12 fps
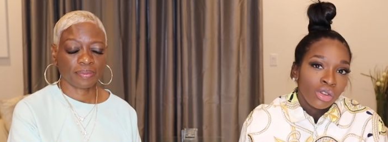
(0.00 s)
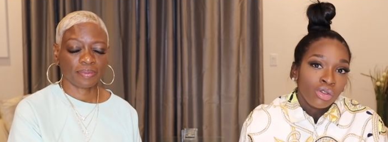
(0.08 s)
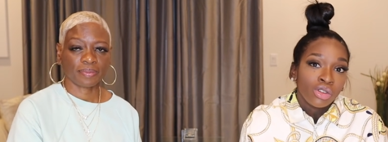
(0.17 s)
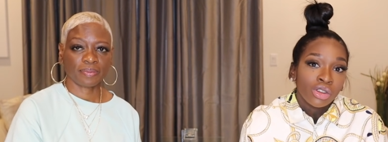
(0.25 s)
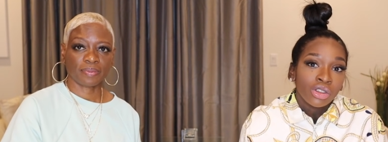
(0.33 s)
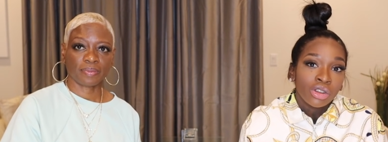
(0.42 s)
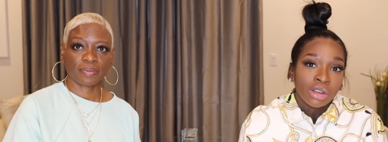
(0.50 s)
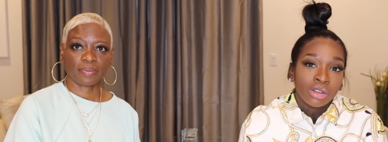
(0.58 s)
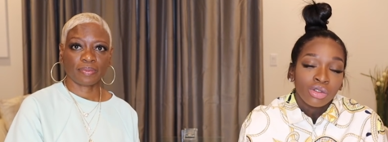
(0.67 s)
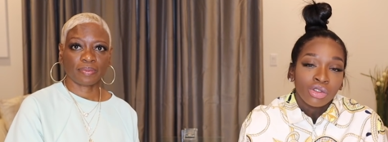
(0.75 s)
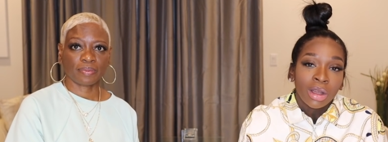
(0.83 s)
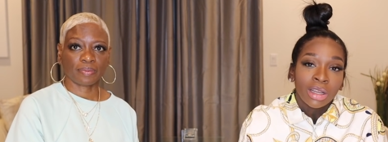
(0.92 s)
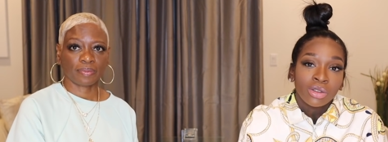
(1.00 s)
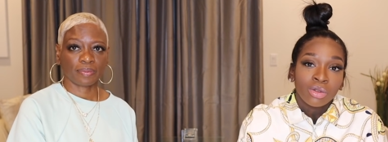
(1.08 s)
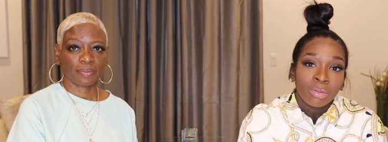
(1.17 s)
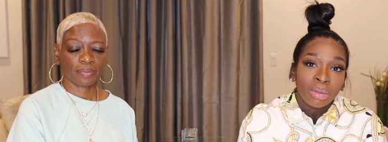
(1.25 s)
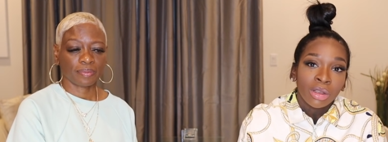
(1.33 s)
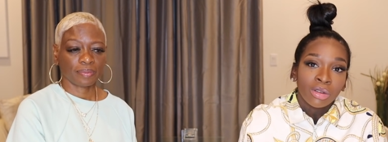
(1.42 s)
Speaker 1: you should start to try to
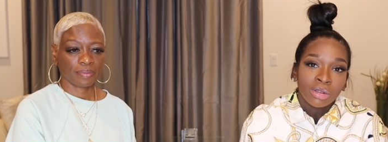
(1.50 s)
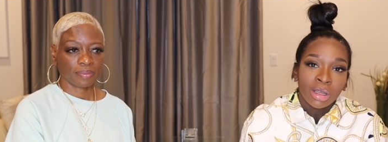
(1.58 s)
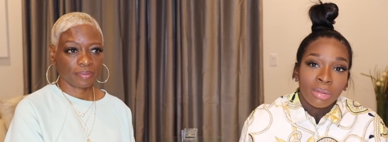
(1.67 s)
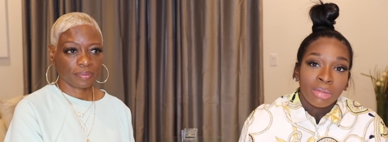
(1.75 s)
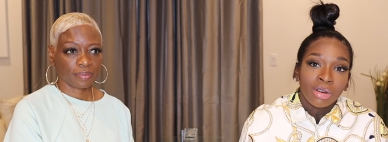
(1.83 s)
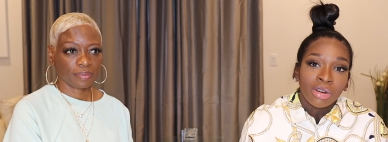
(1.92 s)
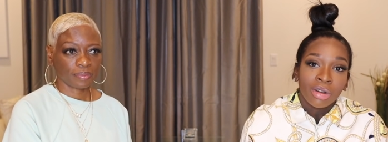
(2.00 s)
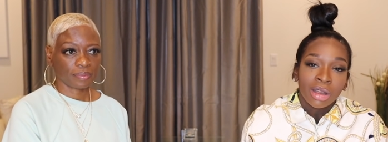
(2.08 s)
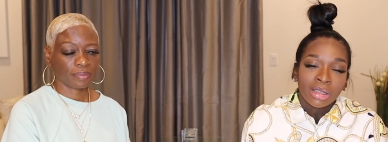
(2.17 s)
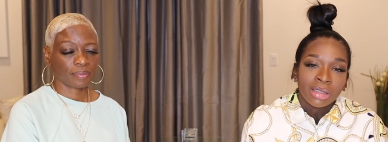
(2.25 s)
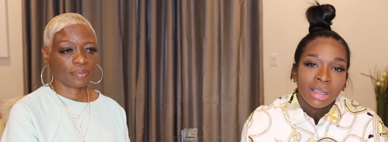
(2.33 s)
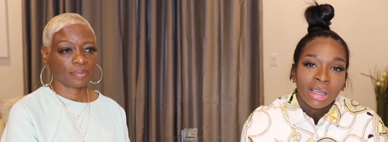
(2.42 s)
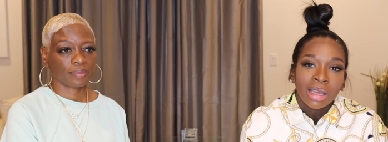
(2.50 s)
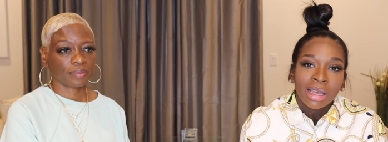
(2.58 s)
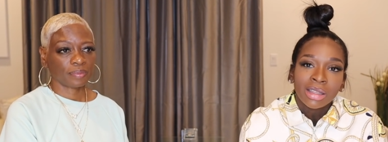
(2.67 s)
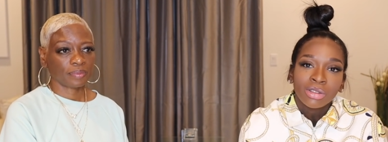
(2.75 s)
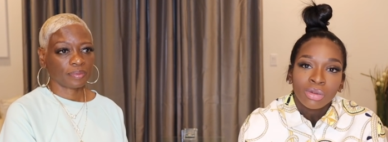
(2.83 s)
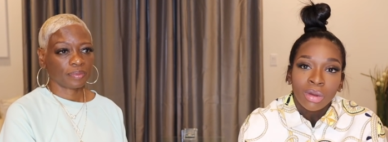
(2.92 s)
build and progress
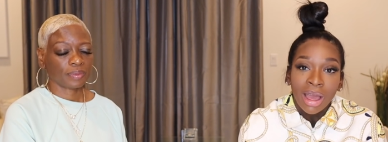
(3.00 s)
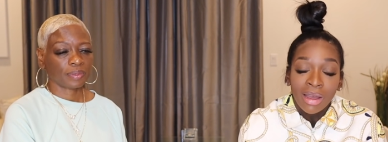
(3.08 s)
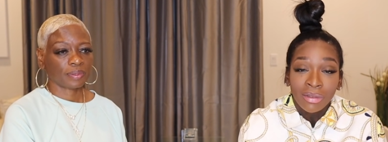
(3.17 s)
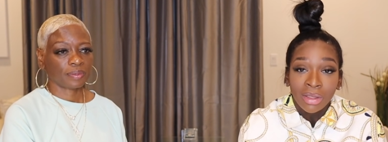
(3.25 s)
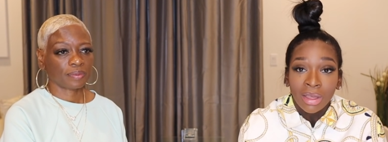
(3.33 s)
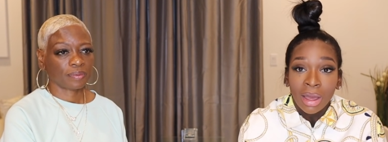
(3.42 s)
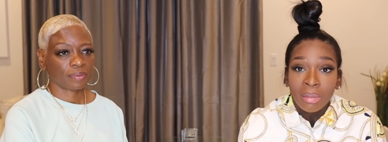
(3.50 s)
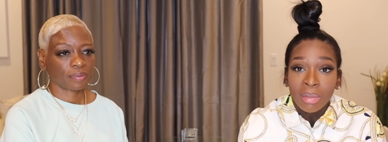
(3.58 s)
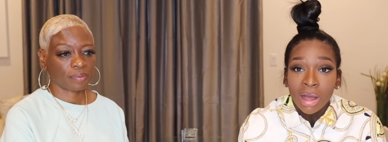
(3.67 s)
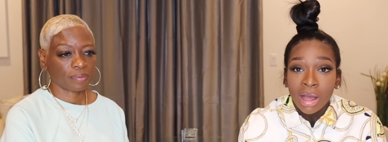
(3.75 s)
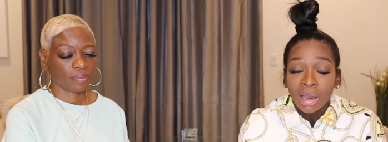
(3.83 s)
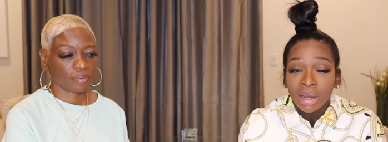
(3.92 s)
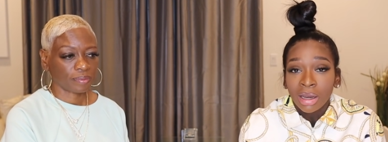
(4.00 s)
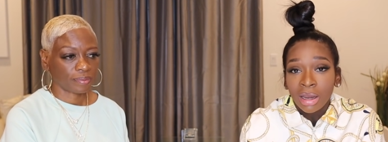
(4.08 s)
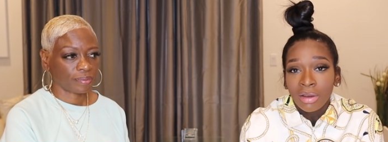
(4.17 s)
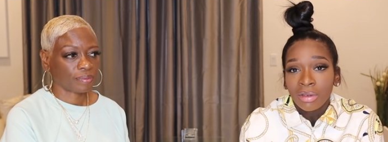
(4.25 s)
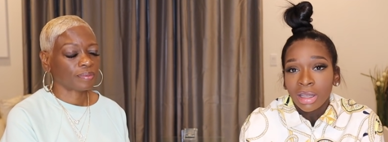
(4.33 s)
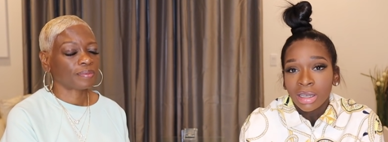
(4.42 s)
into having that bond
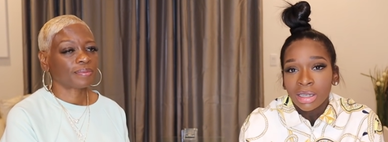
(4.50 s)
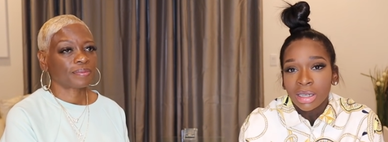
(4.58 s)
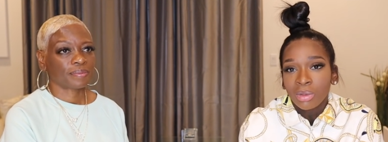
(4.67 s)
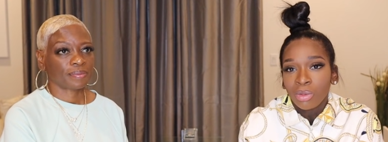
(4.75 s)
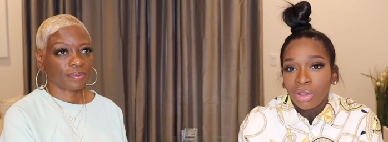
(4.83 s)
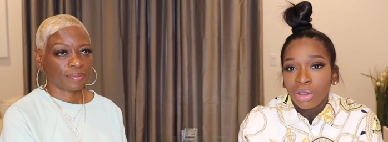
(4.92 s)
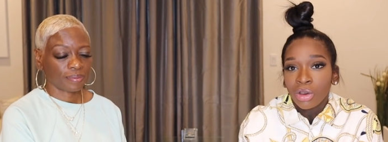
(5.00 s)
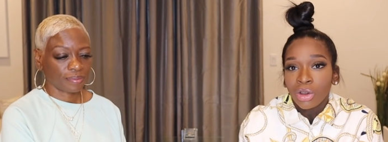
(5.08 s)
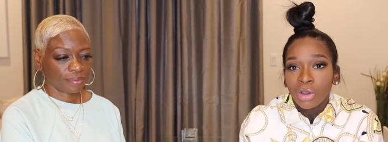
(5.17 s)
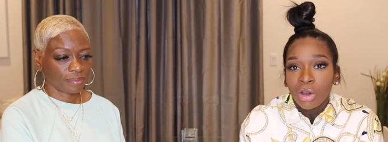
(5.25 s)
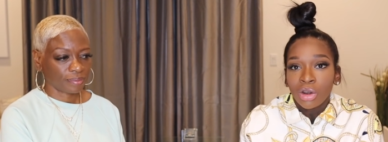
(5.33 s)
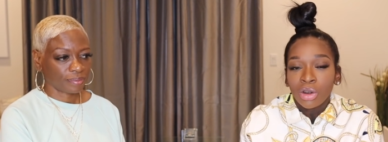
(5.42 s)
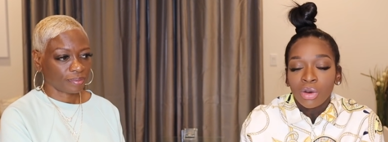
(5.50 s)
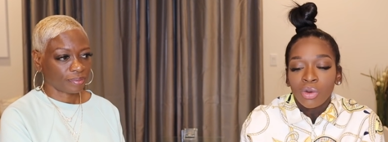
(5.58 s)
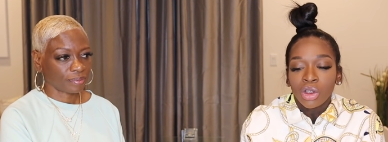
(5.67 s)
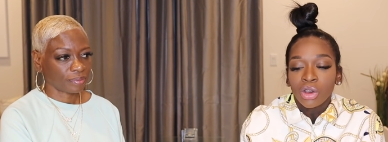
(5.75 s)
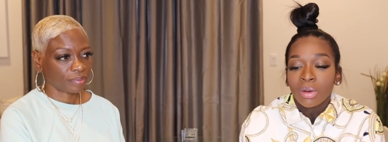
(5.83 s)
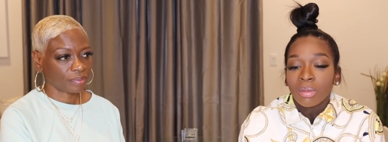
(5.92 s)
and that relationship with your daughter
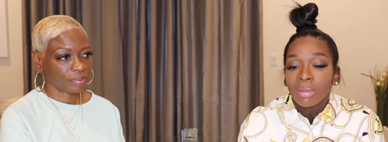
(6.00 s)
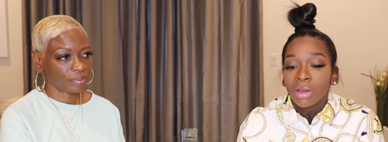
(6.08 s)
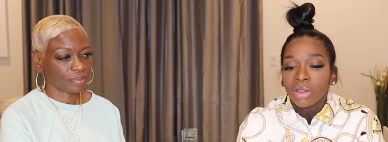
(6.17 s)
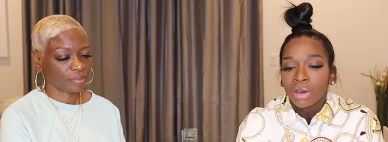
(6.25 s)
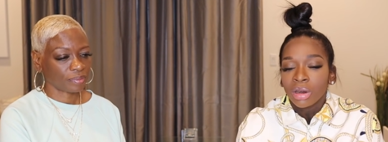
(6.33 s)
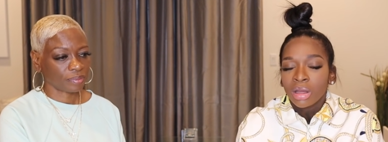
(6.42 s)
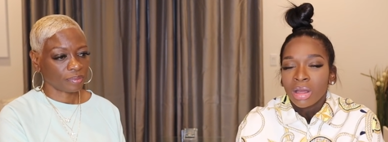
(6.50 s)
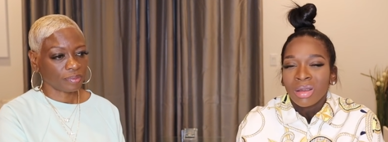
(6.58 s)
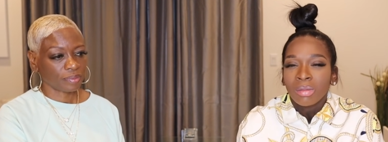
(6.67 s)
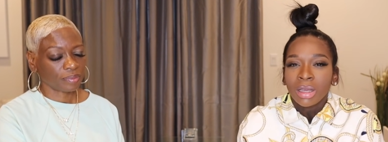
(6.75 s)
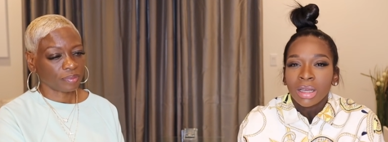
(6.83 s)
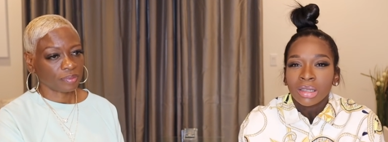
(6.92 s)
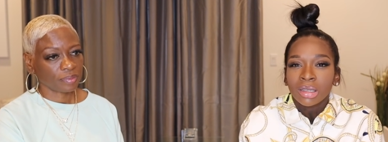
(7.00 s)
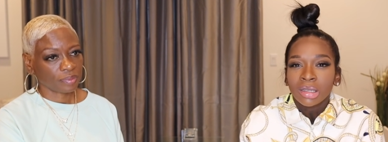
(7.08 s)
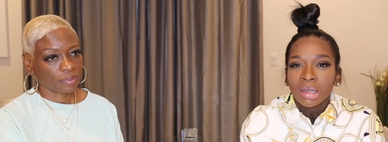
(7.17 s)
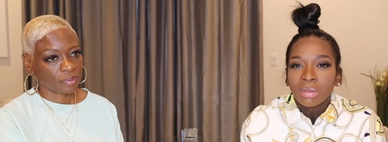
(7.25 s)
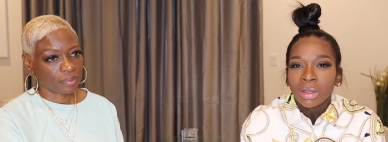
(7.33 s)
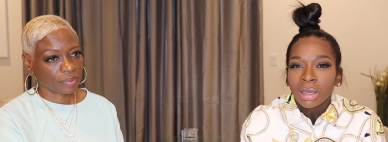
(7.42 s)
or your mother because it's
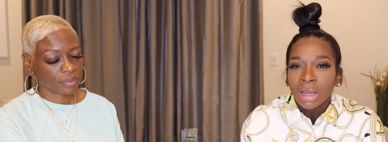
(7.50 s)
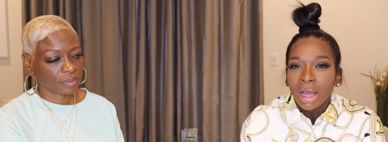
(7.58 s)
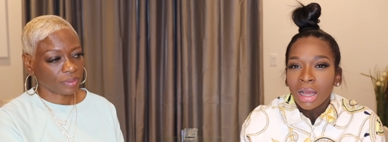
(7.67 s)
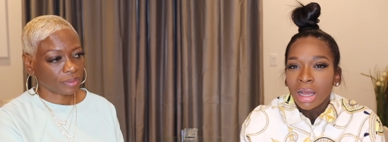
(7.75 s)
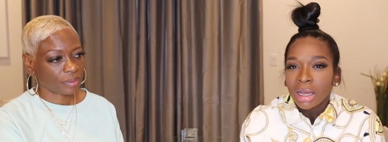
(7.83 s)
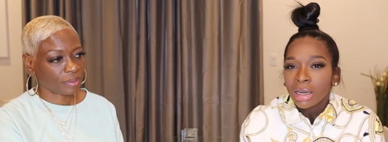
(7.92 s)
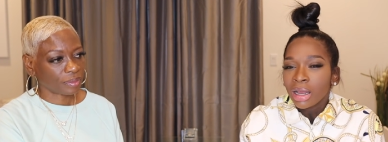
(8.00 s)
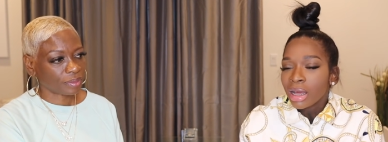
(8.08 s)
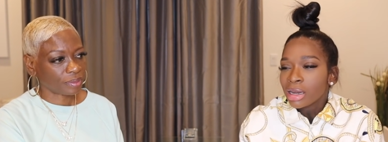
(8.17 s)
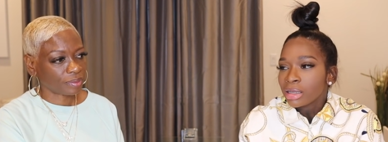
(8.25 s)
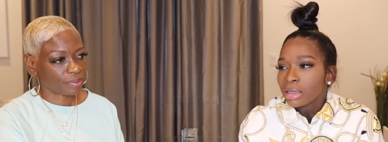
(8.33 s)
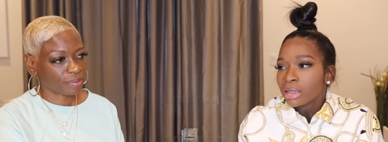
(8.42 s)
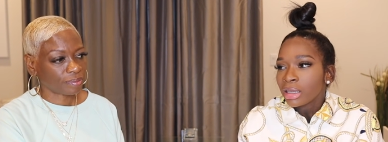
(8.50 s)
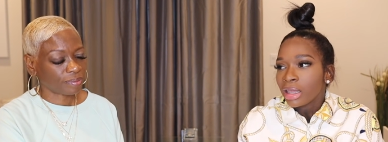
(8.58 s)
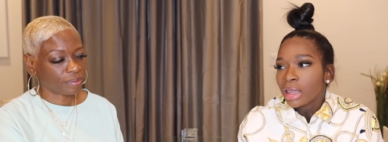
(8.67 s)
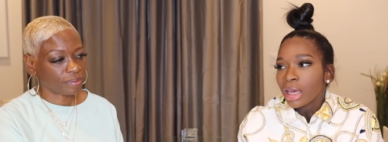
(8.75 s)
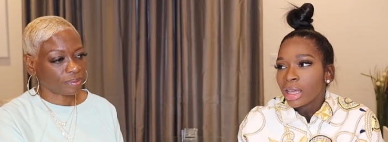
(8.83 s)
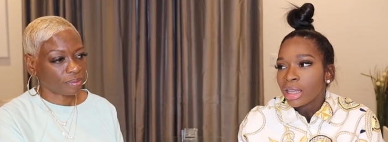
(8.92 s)
something I, I can honestly
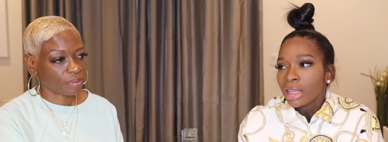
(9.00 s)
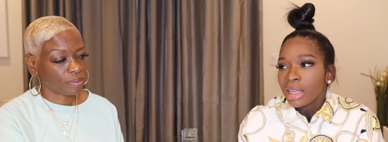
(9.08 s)
say that